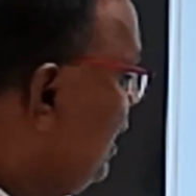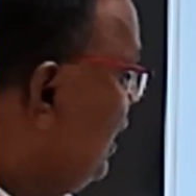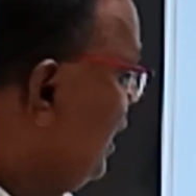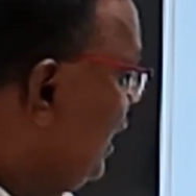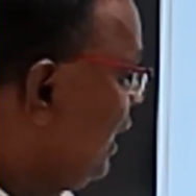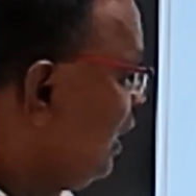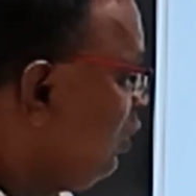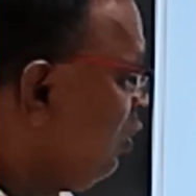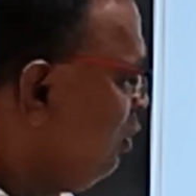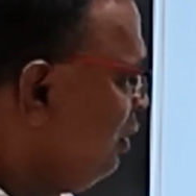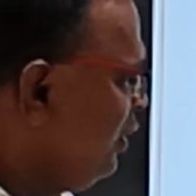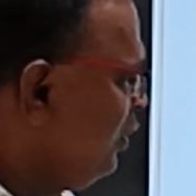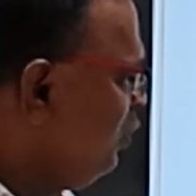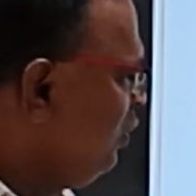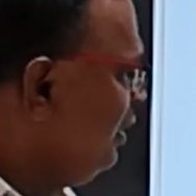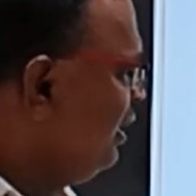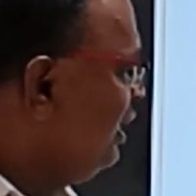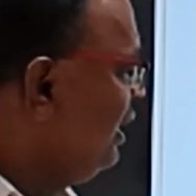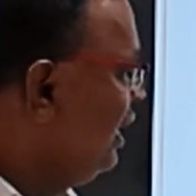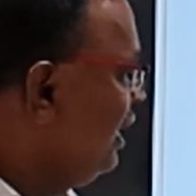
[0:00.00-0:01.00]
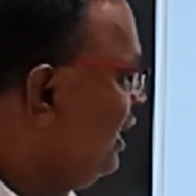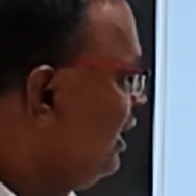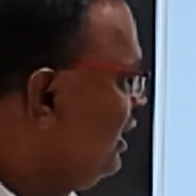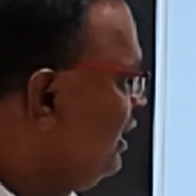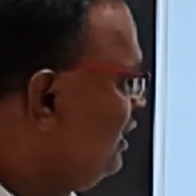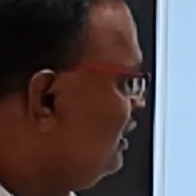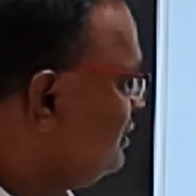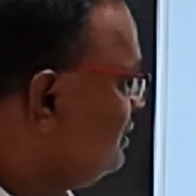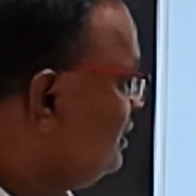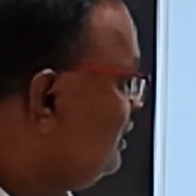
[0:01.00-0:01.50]
Control unit
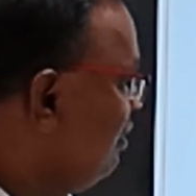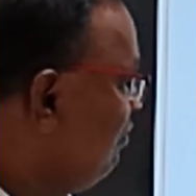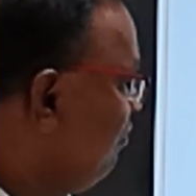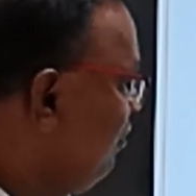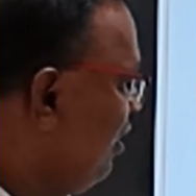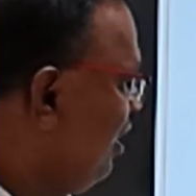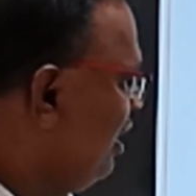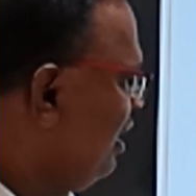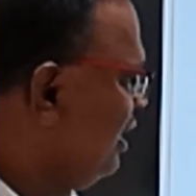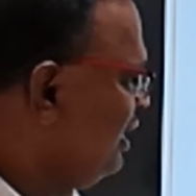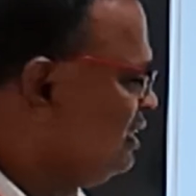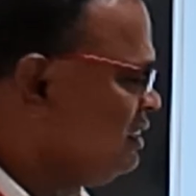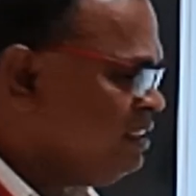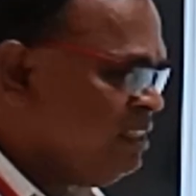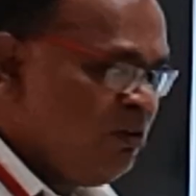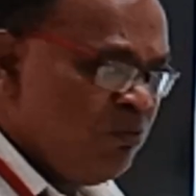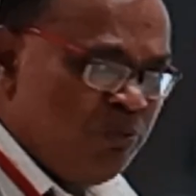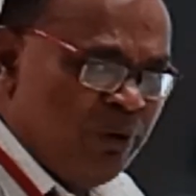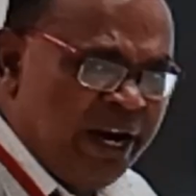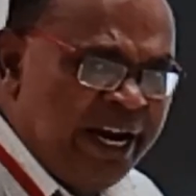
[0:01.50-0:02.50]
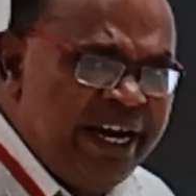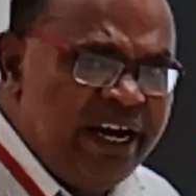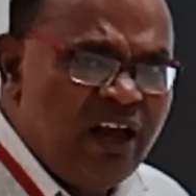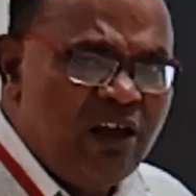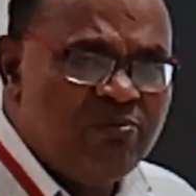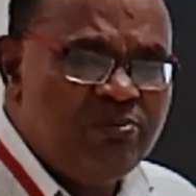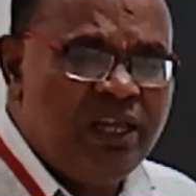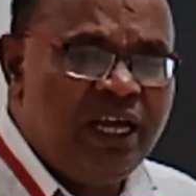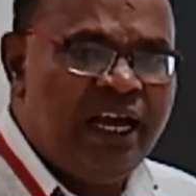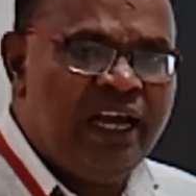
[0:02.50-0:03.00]
it is the brain
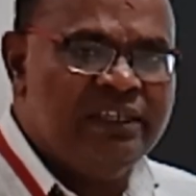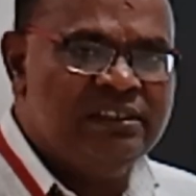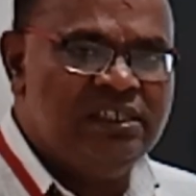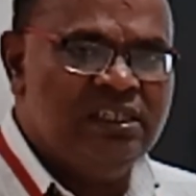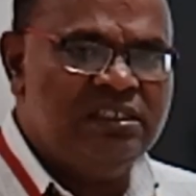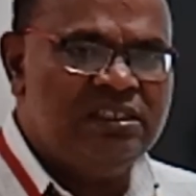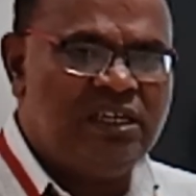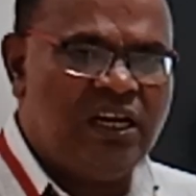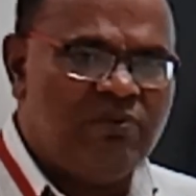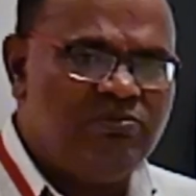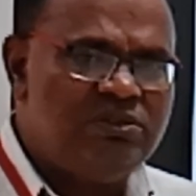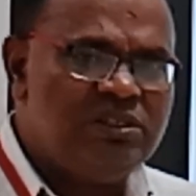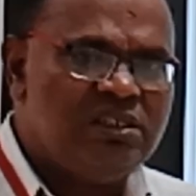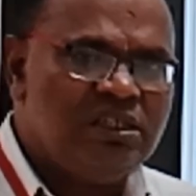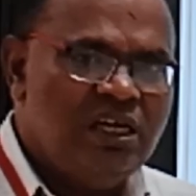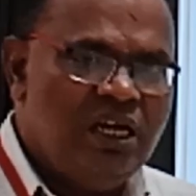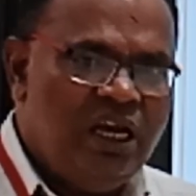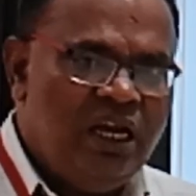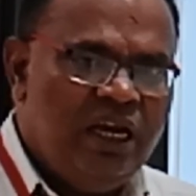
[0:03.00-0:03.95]
of the systems.